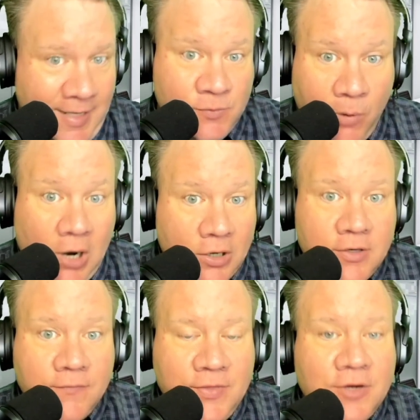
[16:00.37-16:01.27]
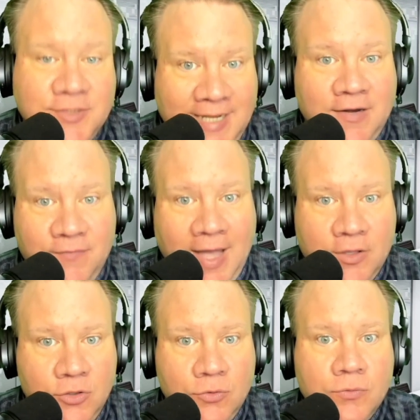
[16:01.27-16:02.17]
as part of their data
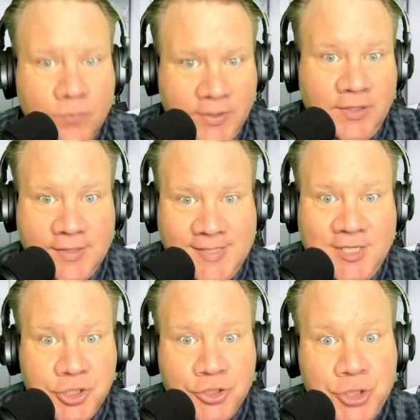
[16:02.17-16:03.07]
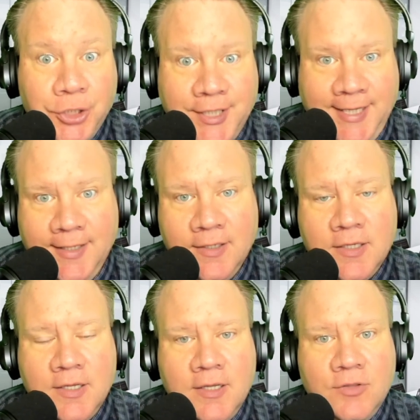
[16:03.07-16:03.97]
value realization journey.
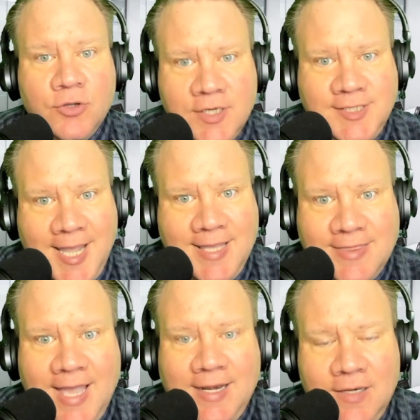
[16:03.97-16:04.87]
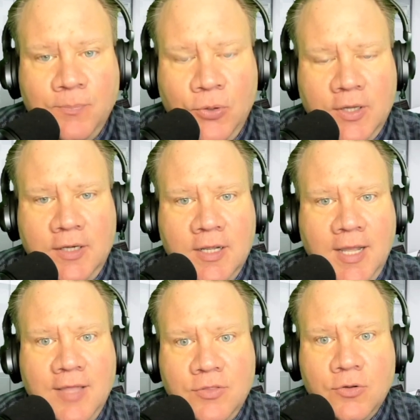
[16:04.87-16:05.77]
They're going to take that input
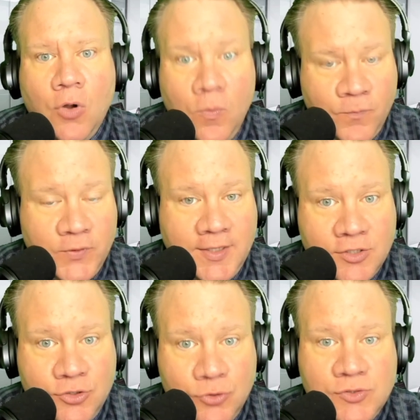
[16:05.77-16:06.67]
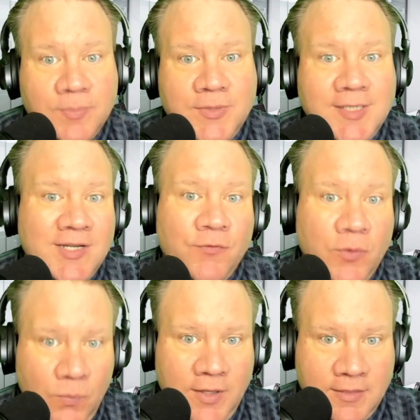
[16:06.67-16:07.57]
and they're hopefully going to do something
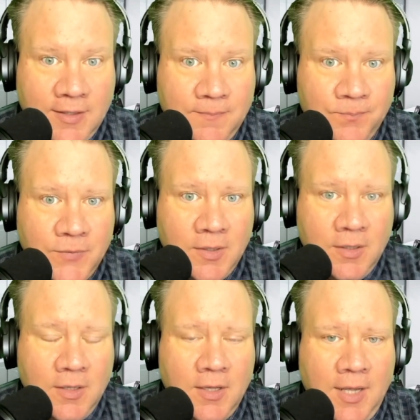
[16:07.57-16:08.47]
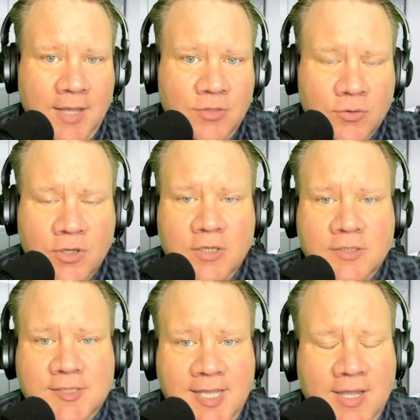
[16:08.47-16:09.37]
different with it. And they're going to
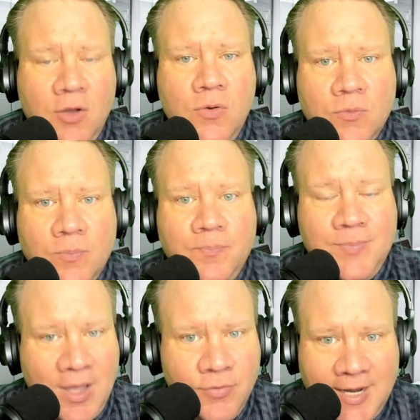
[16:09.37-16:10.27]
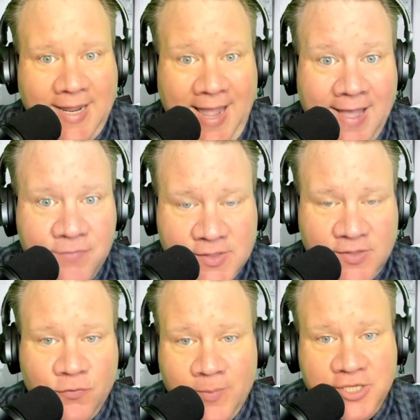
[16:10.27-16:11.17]
say, oh, now that I have this
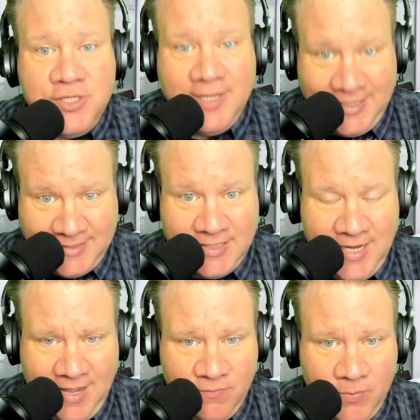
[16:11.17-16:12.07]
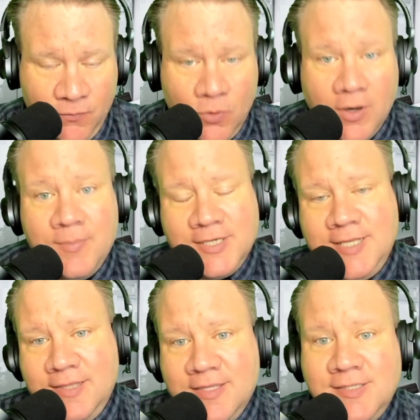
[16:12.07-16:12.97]
information that I didn't have before, I'm going to
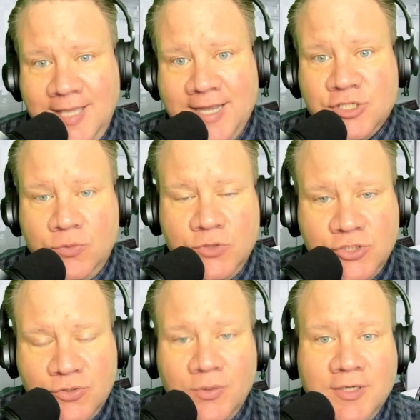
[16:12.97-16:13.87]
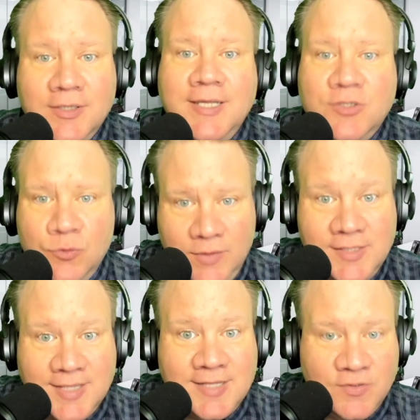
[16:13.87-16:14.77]
take this action, which is going to lead to
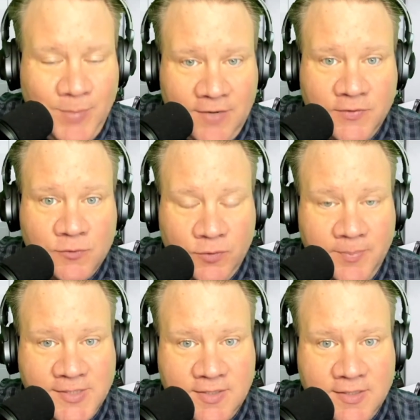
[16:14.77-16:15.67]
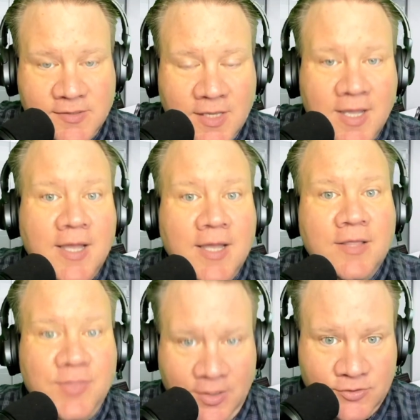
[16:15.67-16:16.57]
these kinds of benefits for the business.
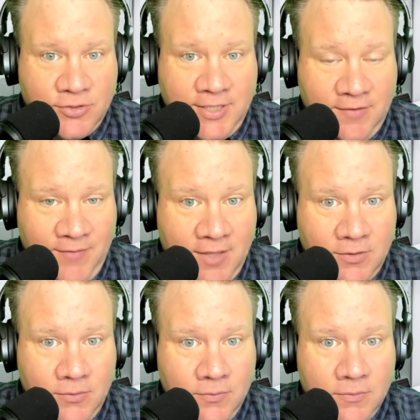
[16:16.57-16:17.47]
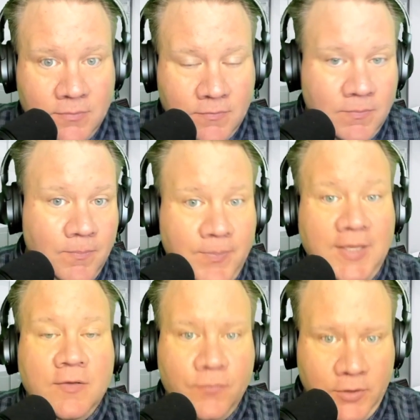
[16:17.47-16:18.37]
There's our data value
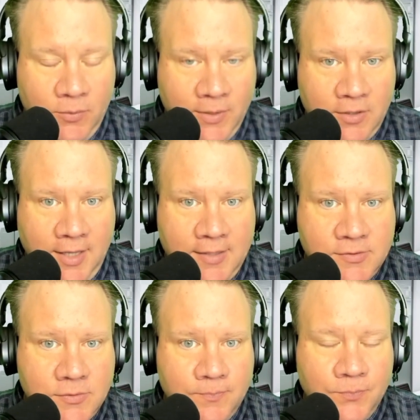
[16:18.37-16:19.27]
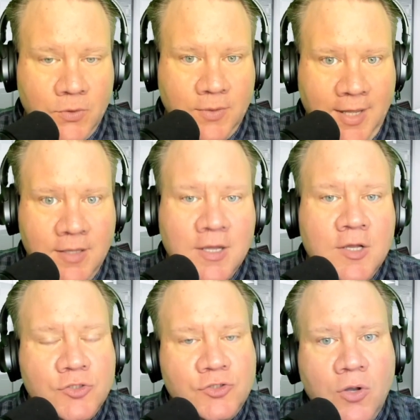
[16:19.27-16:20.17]
being fully realized. Okay.
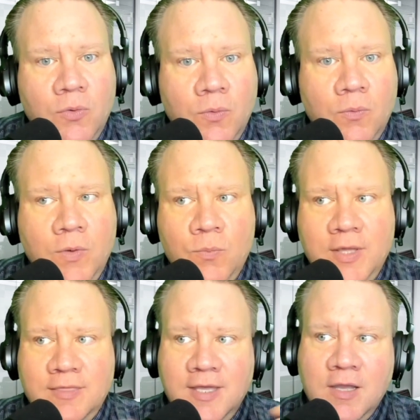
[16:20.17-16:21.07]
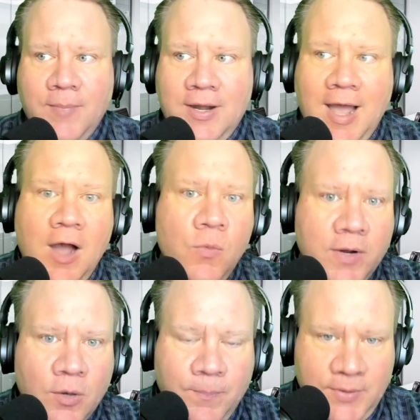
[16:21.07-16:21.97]
So when we think about how
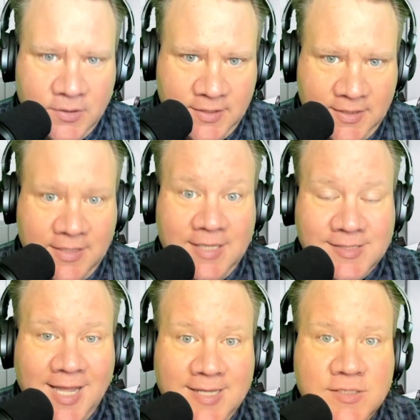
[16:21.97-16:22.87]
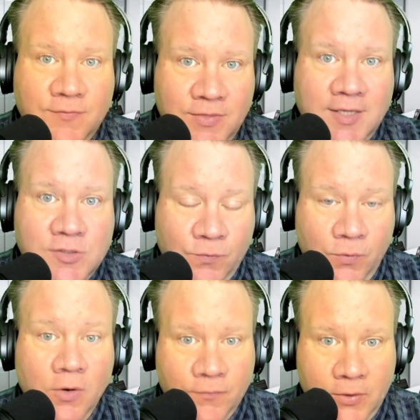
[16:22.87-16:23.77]
we are building these kinds of things
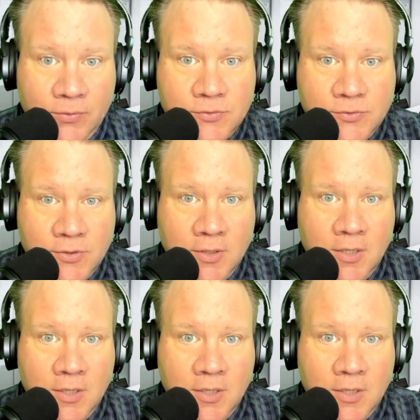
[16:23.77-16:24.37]
for folks,